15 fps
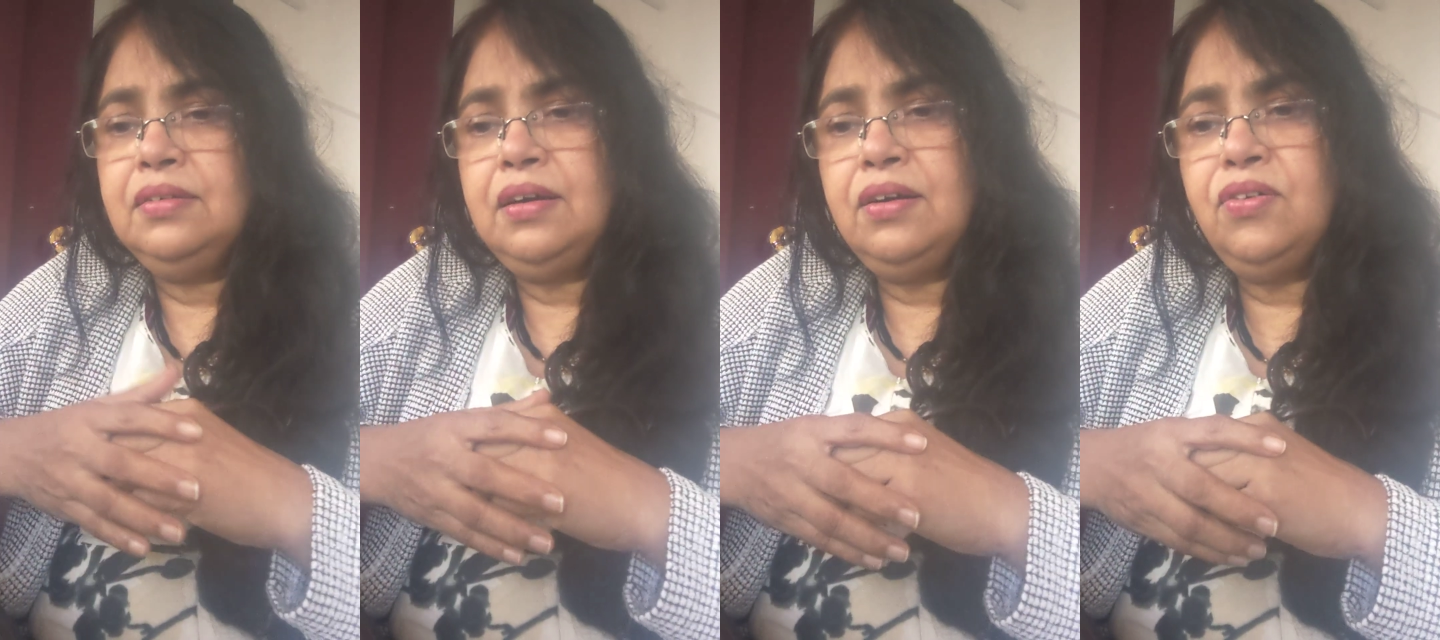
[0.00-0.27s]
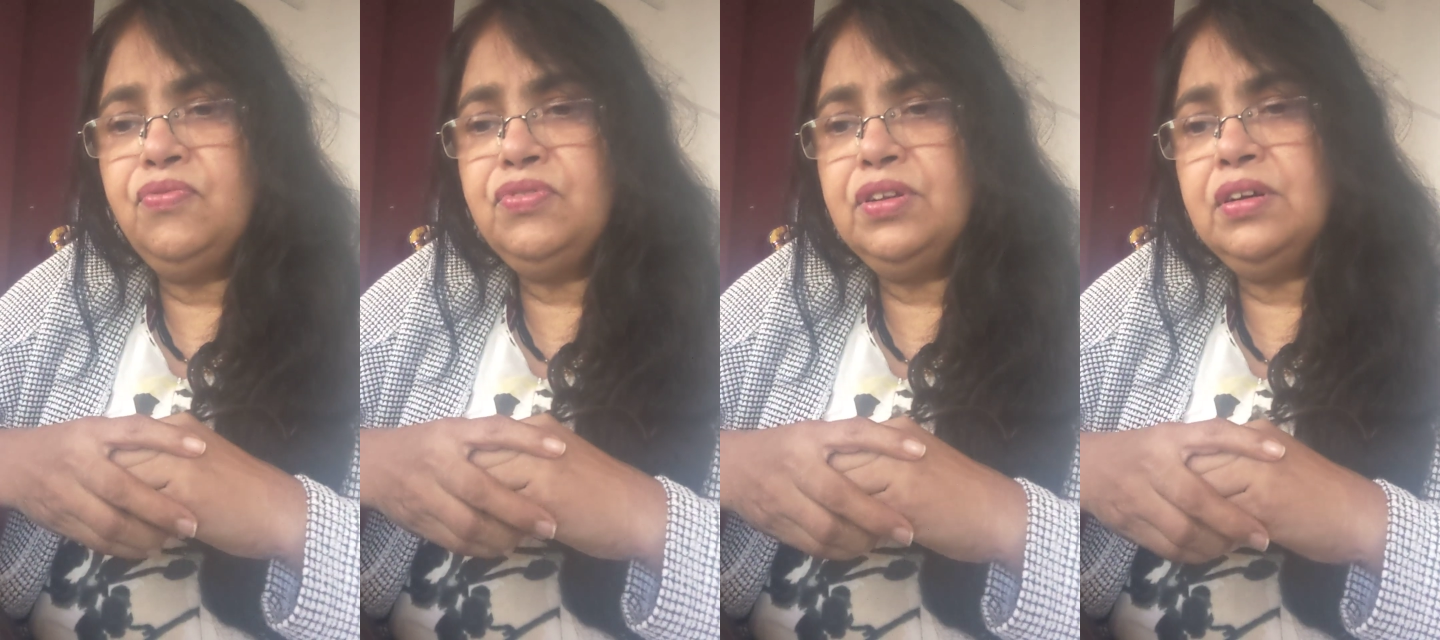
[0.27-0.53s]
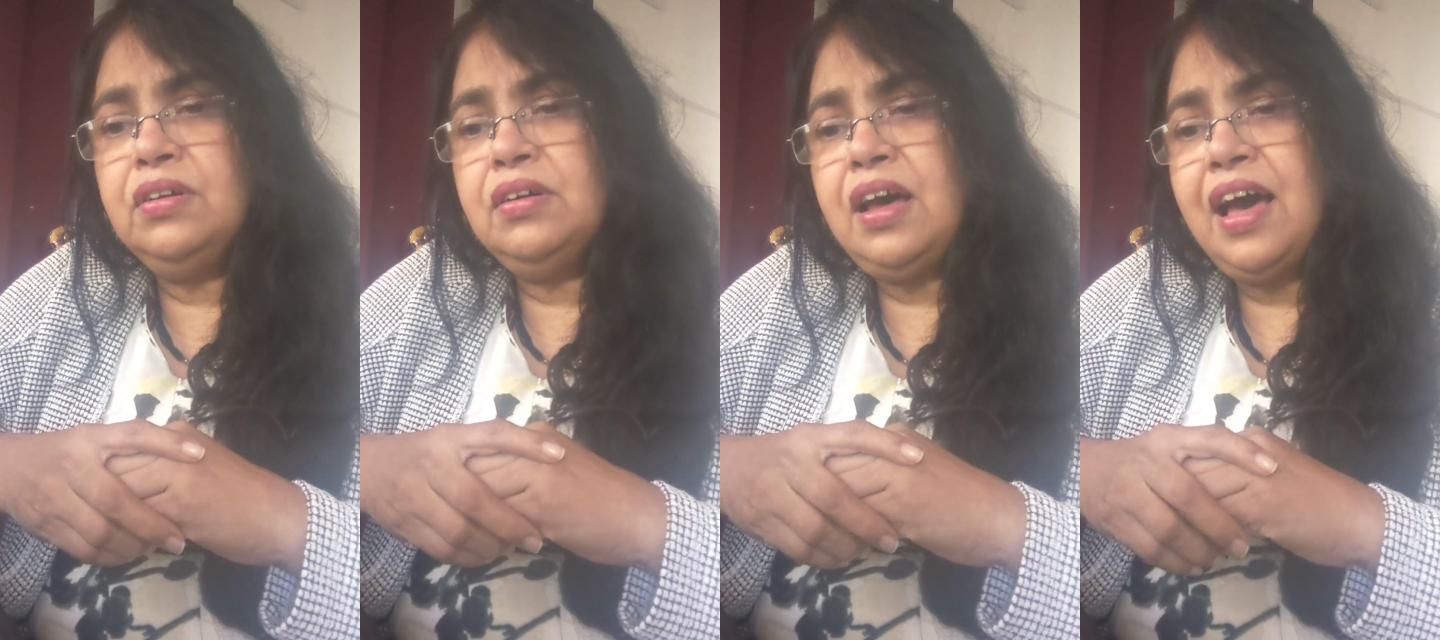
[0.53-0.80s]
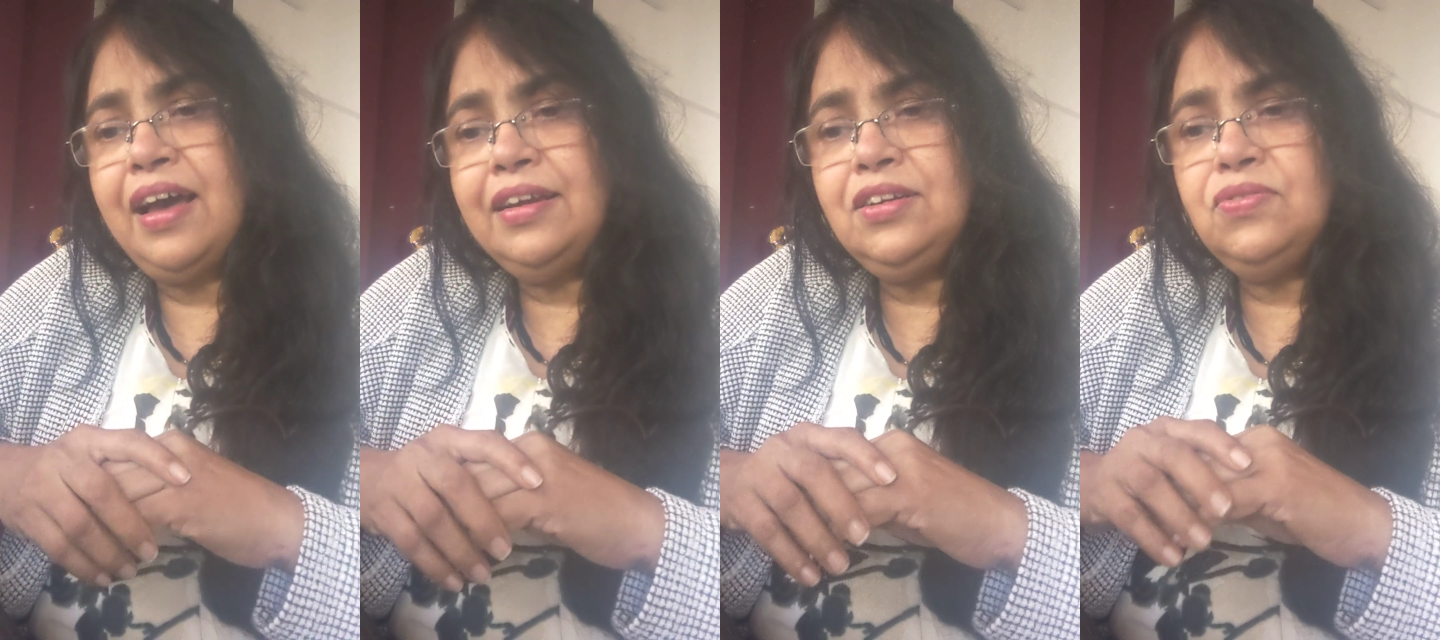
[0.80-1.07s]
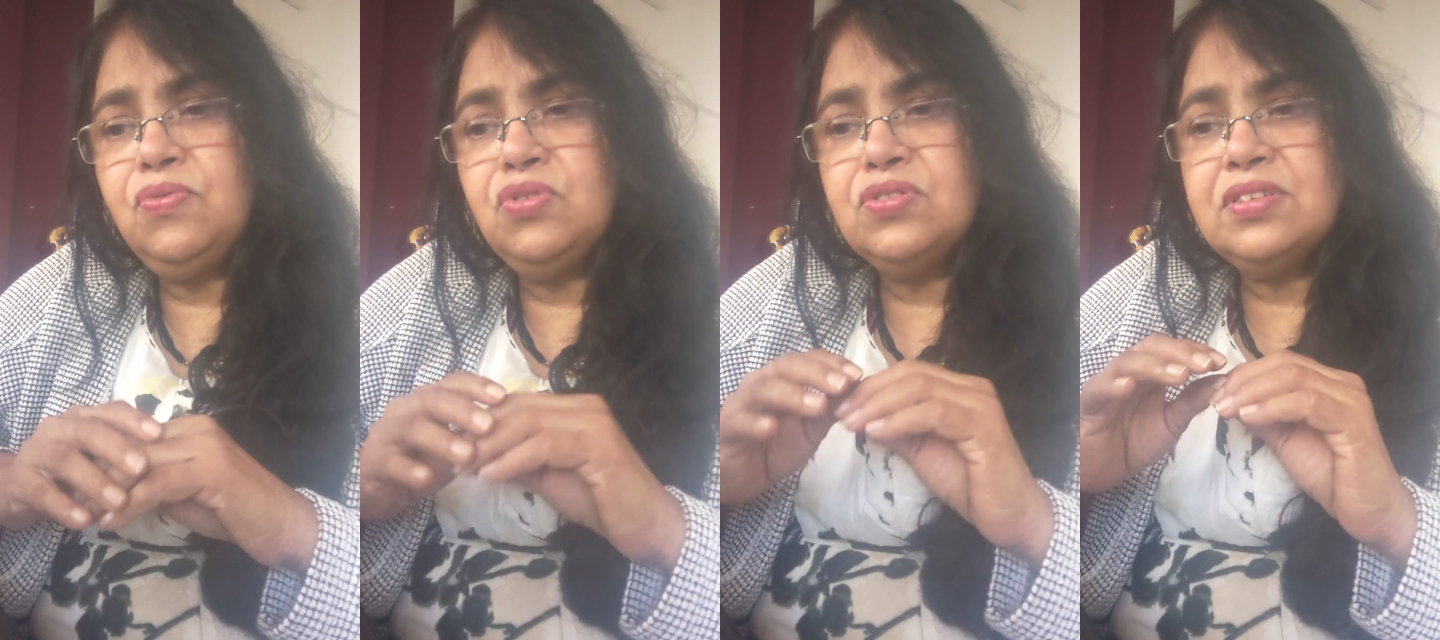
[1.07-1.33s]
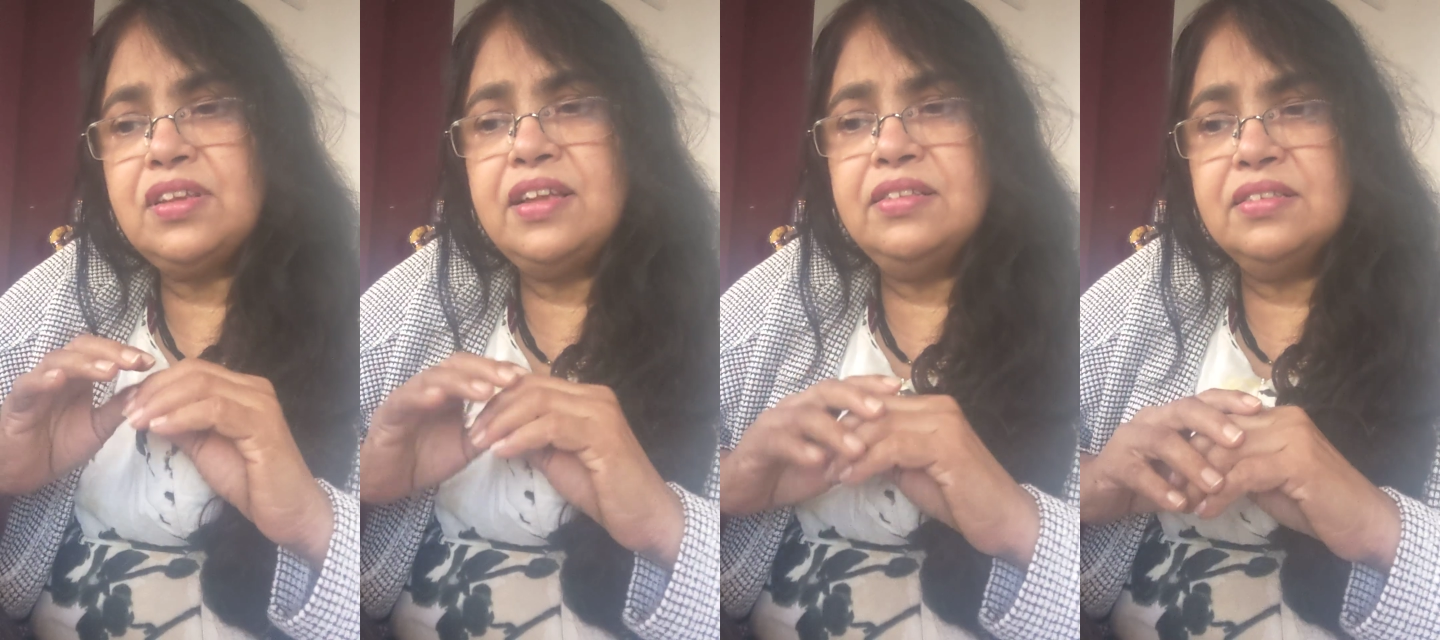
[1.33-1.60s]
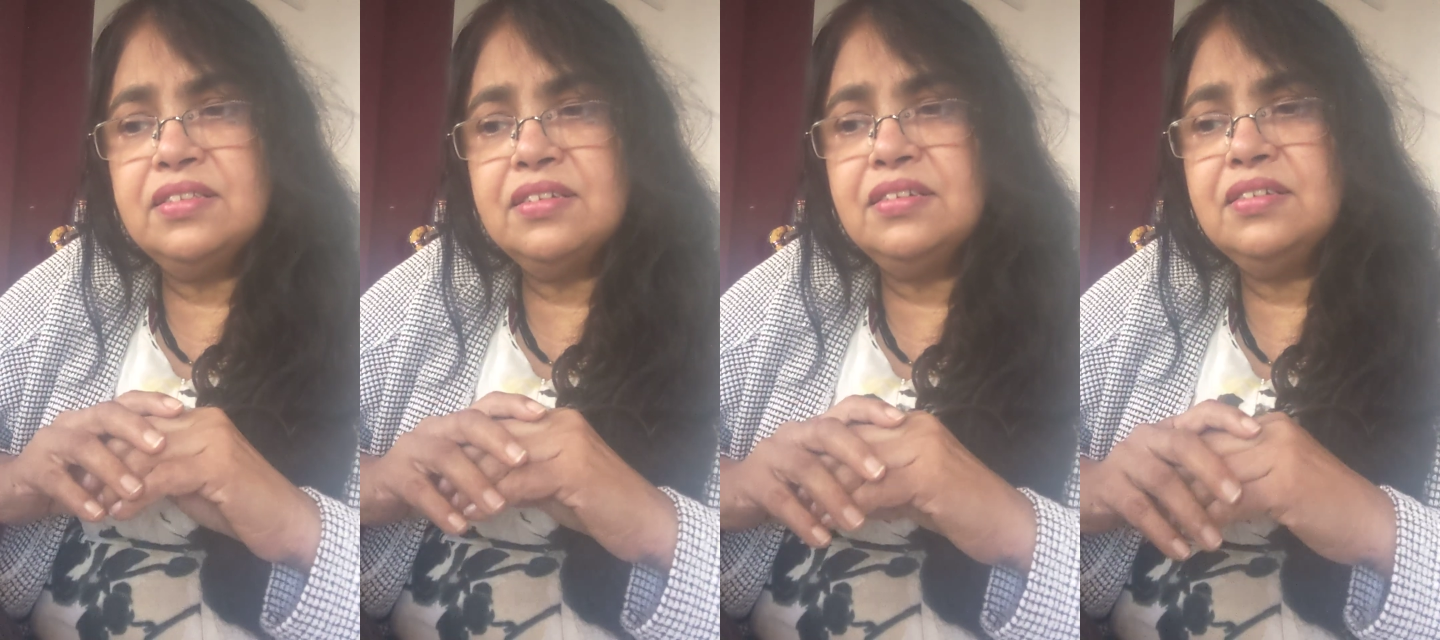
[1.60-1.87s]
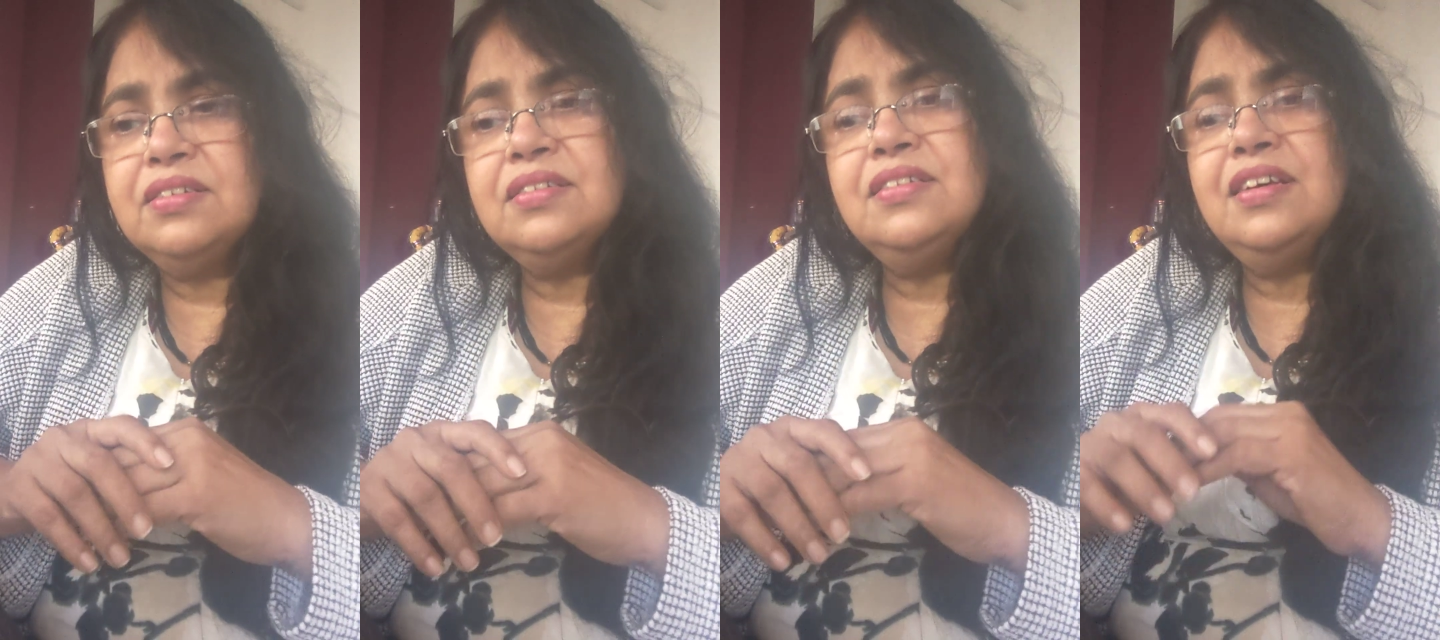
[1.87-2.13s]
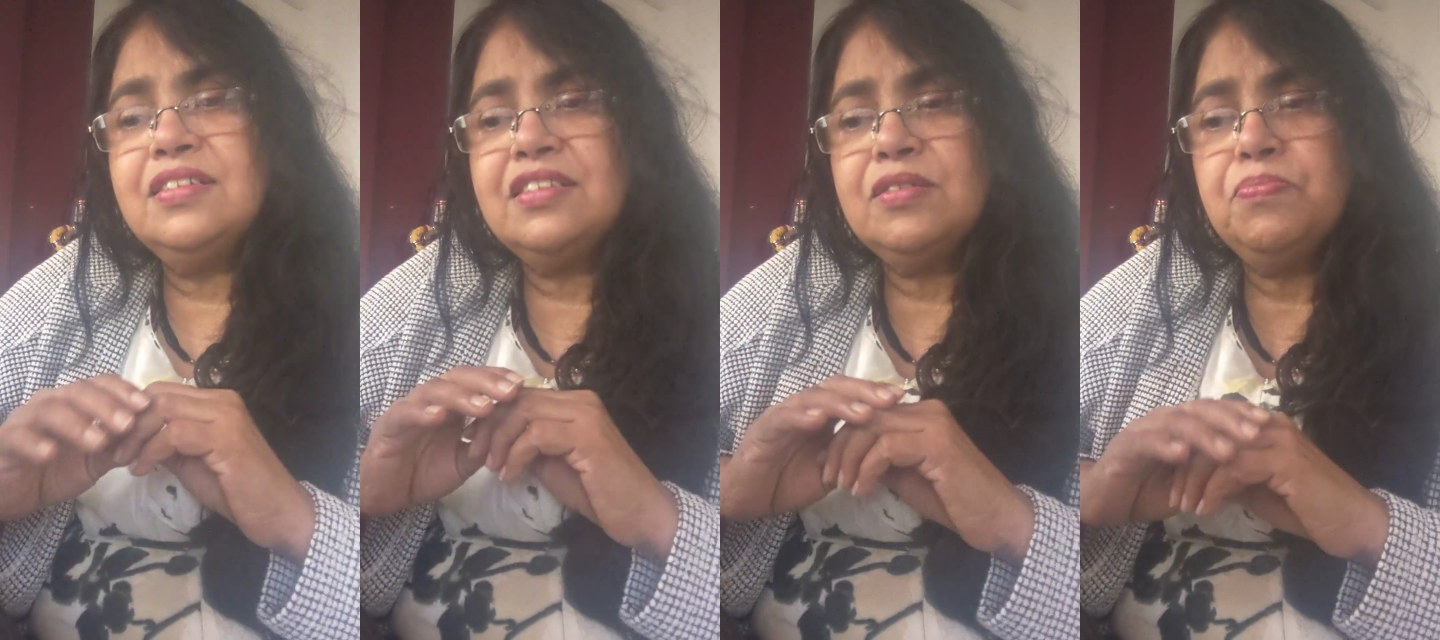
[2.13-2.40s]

of the Act was inserted as